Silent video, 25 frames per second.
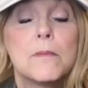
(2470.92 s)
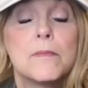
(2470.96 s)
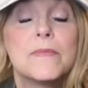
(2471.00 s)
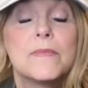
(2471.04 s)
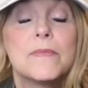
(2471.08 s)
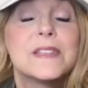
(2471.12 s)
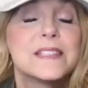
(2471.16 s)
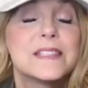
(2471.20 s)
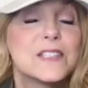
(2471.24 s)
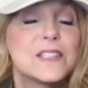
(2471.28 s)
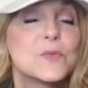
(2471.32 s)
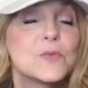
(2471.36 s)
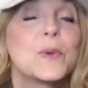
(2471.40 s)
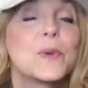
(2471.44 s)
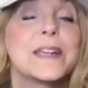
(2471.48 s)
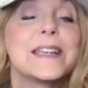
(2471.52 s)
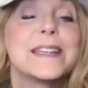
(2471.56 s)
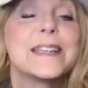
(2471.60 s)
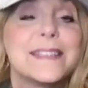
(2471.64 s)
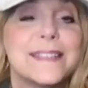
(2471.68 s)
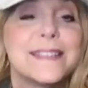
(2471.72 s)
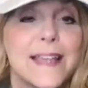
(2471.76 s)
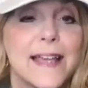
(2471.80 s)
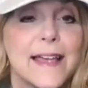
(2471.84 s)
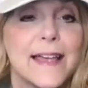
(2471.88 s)
This is what he
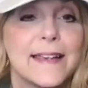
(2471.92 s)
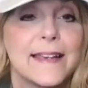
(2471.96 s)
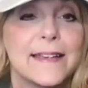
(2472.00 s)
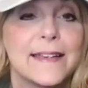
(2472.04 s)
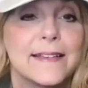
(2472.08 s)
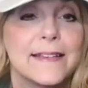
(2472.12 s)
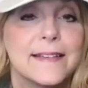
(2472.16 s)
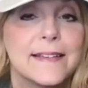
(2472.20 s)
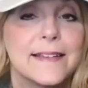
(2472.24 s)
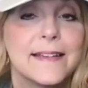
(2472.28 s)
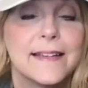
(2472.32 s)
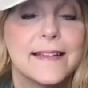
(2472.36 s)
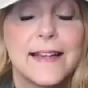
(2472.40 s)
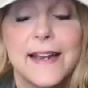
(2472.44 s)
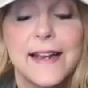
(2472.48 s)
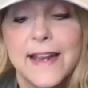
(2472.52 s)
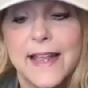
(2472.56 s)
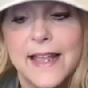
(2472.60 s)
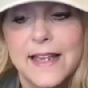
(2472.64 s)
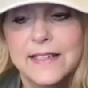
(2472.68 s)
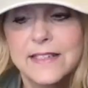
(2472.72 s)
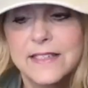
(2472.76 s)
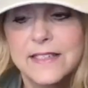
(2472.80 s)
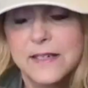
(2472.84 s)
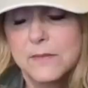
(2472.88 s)
said, and I
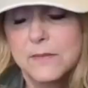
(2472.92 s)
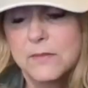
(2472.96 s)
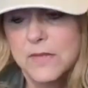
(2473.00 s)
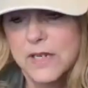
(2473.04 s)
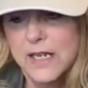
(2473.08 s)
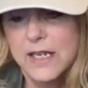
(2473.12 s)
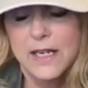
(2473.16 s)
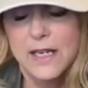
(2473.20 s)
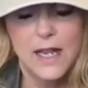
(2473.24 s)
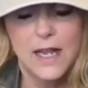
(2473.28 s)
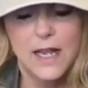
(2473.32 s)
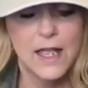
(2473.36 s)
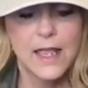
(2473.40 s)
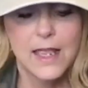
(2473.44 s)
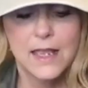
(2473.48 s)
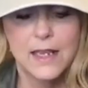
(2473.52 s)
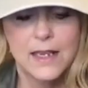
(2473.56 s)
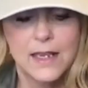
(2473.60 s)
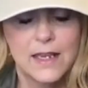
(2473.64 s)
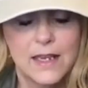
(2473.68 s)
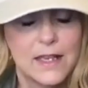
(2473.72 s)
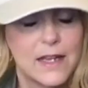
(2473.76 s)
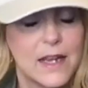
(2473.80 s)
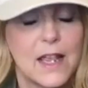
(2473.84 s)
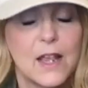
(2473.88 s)
asked him, "Can
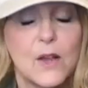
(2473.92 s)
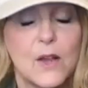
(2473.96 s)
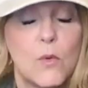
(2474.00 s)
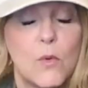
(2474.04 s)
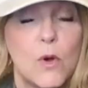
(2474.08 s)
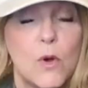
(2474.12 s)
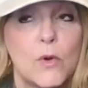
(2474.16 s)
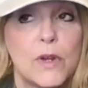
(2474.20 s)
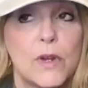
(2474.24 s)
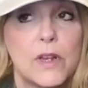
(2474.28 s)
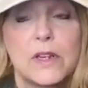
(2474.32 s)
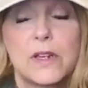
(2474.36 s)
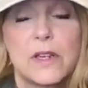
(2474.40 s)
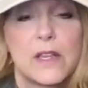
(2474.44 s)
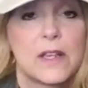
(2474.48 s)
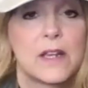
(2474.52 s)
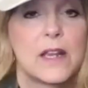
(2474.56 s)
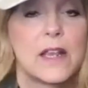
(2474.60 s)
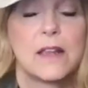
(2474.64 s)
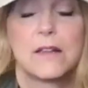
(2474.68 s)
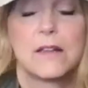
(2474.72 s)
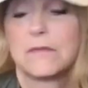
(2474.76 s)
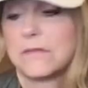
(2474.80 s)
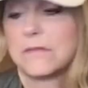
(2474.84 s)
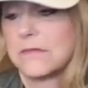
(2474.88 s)
I quote it? Can
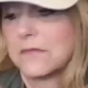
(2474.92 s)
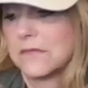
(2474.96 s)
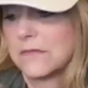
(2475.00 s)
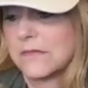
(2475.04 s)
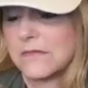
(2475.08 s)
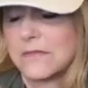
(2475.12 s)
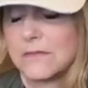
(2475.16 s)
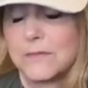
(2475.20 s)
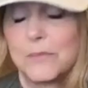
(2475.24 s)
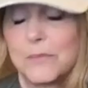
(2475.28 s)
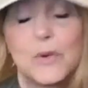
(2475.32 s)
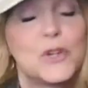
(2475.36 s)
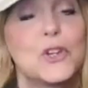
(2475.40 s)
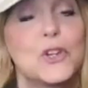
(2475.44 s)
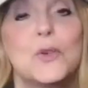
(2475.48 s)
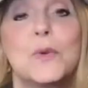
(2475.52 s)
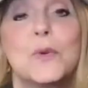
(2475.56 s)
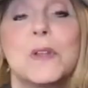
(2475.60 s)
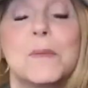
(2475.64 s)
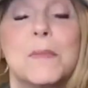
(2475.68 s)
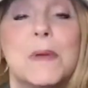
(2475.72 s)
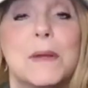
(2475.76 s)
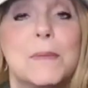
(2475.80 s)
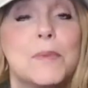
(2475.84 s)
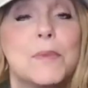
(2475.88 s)
I put you
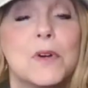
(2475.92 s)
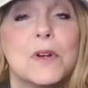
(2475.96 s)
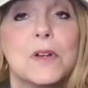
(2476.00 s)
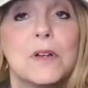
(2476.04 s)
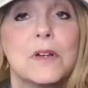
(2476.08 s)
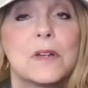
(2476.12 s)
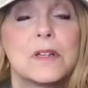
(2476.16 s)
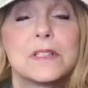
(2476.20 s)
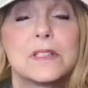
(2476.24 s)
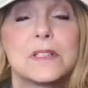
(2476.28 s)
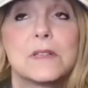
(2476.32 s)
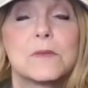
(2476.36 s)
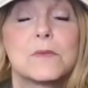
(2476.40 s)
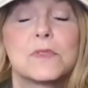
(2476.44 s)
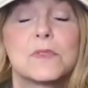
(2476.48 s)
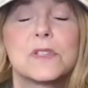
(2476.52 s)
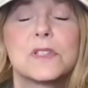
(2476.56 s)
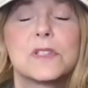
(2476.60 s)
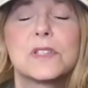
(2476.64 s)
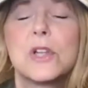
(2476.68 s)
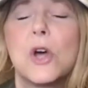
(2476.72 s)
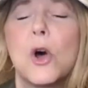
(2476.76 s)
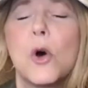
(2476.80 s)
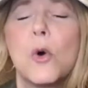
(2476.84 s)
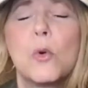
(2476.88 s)
in my book?" Because it was
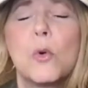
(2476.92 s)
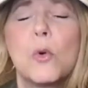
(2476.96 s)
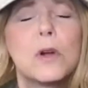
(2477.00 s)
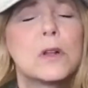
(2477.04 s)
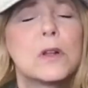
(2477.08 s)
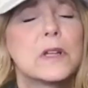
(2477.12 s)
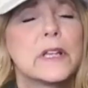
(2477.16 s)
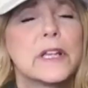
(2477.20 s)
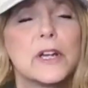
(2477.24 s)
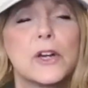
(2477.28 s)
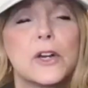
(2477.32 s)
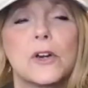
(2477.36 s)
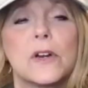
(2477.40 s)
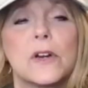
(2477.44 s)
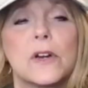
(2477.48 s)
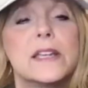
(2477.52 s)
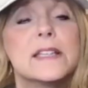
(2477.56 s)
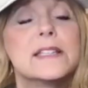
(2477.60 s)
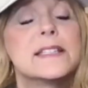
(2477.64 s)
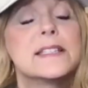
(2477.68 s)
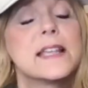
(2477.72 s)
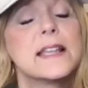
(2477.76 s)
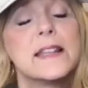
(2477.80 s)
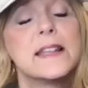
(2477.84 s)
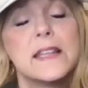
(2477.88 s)
so clear. He
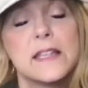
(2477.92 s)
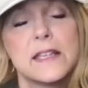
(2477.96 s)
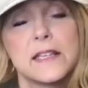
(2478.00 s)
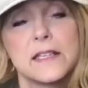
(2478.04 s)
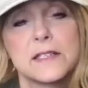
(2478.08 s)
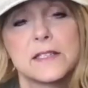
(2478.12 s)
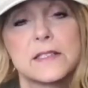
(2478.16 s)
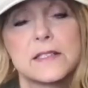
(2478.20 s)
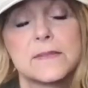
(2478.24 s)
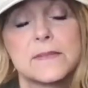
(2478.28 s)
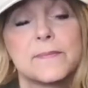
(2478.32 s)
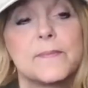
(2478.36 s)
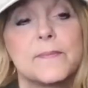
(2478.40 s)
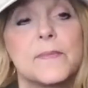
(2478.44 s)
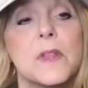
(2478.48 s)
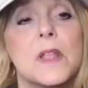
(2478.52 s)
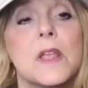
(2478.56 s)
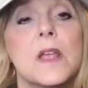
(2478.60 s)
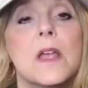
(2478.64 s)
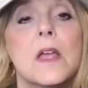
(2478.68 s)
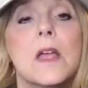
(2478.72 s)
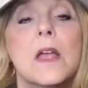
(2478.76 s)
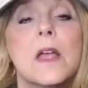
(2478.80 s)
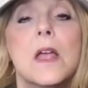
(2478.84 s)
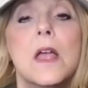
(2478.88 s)
said this:
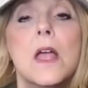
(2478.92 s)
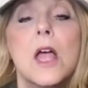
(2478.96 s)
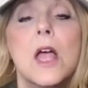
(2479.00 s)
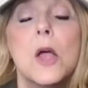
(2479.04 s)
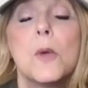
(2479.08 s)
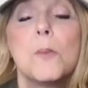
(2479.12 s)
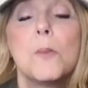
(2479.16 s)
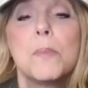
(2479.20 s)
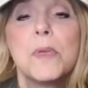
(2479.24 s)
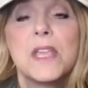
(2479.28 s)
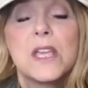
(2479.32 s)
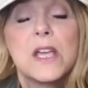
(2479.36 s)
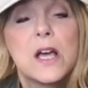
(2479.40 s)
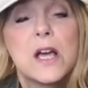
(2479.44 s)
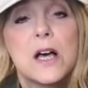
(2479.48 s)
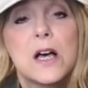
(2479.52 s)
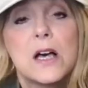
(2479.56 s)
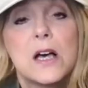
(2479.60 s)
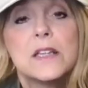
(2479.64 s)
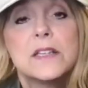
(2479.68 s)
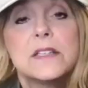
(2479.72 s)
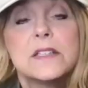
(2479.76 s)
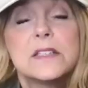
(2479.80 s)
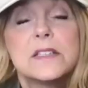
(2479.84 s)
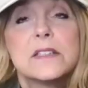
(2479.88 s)

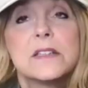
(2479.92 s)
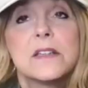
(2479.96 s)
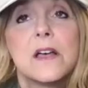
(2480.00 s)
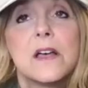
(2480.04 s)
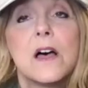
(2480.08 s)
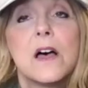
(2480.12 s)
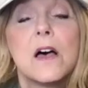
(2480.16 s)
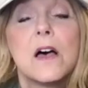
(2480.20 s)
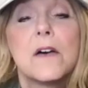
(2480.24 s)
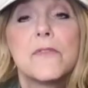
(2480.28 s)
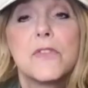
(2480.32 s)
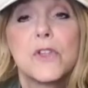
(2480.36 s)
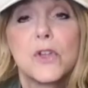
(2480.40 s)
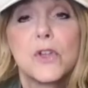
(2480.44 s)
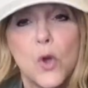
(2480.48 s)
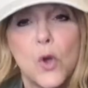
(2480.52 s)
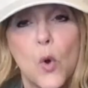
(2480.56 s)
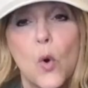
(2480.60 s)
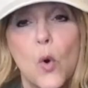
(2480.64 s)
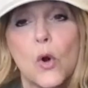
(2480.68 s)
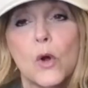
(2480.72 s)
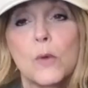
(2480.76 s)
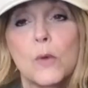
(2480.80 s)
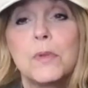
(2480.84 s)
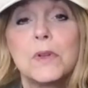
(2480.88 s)
"Because of the
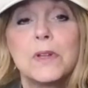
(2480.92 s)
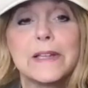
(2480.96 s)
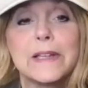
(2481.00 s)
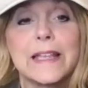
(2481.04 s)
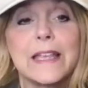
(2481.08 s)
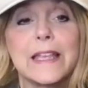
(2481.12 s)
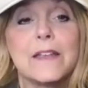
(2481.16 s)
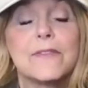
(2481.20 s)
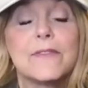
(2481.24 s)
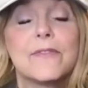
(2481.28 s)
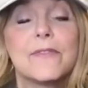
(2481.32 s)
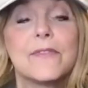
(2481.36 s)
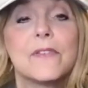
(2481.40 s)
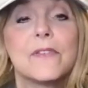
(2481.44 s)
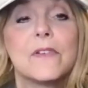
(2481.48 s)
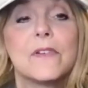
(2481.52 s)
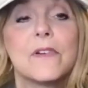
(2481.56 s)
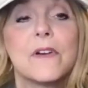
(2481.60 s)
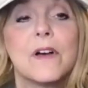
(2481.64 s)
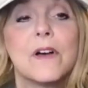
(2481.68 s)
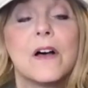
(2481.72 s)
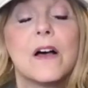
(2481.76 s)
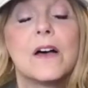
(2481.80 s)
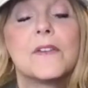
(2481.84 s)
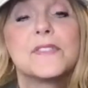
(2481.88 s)
core belief
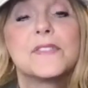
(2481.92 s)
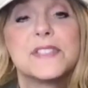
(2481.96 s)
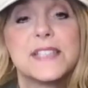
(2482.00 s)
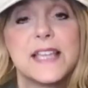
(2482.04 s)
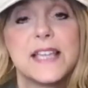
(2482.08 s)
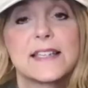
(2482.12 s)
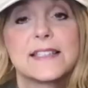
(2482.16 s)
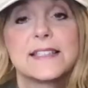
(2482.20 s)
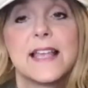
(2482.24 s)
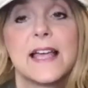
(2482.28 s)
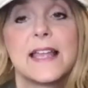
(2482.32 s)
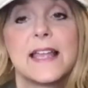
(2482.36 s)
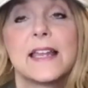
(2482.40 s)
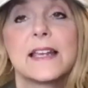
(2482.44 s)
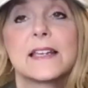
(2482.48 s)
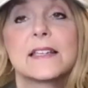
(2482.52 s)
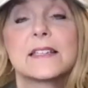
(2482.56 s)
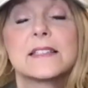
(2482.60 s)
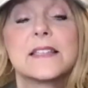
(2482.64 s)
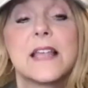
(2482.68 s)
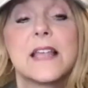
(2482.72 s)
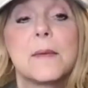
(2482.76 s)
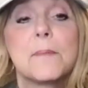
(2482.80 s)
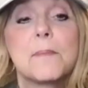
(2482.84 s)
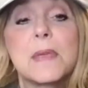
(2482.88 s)
of sex
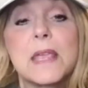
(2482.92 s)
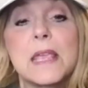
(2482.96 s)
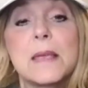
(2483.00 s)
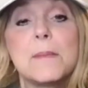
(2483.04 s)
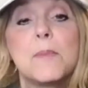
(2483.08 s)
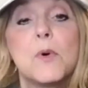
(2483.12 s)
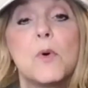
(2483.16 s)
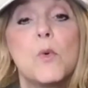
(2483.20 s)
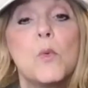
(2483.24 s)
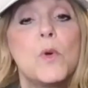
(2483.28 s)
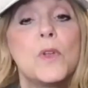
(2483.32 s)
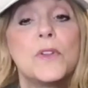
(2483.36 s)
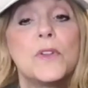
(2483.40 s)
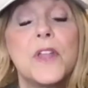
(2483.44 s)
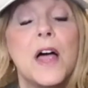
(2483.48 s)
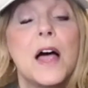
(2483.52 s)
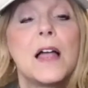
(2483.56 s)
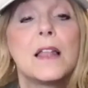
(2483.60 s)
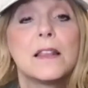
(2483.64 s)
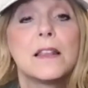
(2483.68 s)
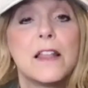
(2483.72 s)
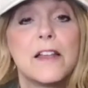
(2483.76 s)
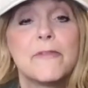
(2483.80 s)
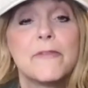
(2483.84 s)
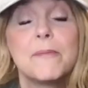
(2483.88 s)
addicts that people will
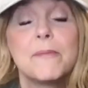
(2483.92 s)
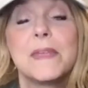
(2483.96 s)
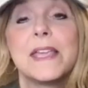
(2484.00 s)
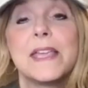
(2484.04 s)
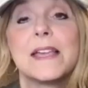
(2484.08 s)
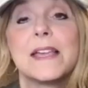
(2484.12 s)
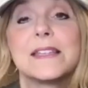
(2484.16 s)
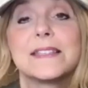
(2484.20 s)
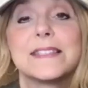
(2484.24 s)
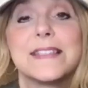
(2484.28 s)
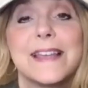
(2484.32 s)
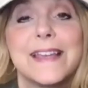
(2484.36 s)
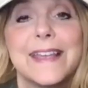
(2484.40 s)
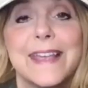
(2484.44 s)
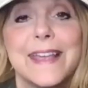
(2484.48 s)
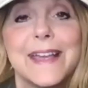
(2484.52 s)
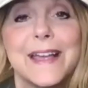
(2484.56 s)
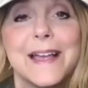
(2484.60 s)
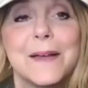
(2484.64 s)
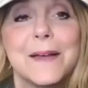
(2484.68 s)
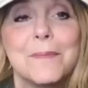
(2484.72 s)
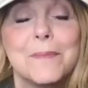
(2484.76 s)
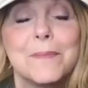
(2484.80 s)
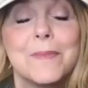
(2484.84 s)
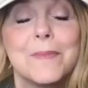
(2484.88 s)
not love me as I
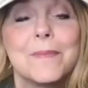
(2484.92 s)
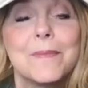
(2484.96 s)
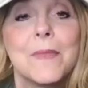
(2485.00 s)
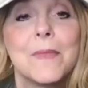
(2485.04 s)
am,